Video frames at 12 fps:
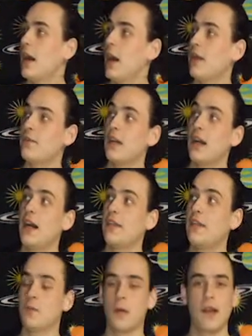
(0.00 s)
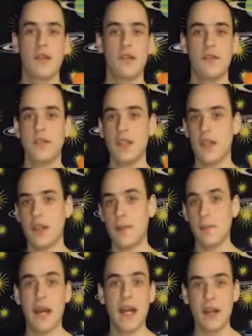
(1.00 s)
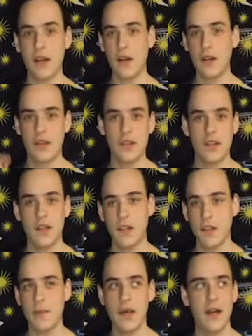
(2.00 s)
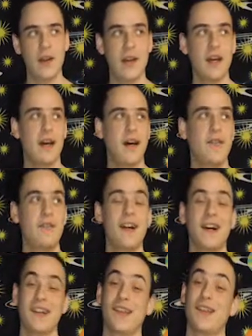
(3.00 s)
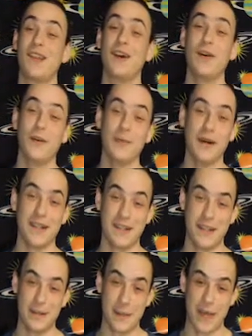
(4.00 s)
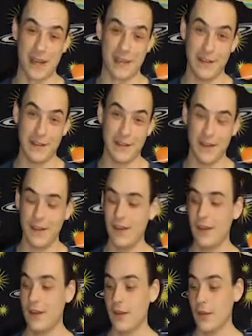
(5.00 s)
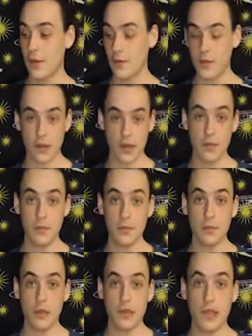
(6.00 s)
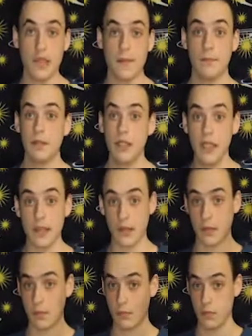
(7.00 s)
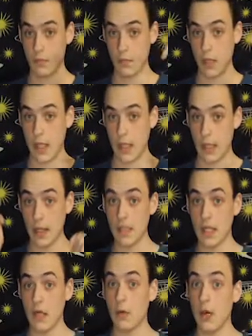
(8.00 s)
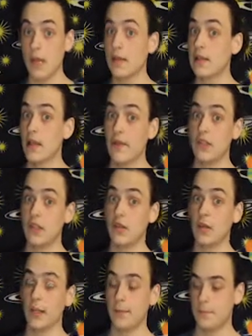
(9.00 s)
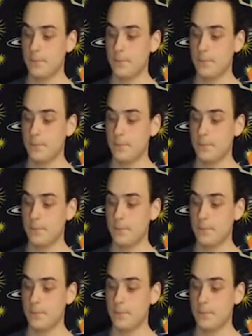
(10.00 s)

I've got the rest of the Combaticons to talk about. I've got so much in the backlog. So if there's something you want to see, please, let me know. I'd love to do it.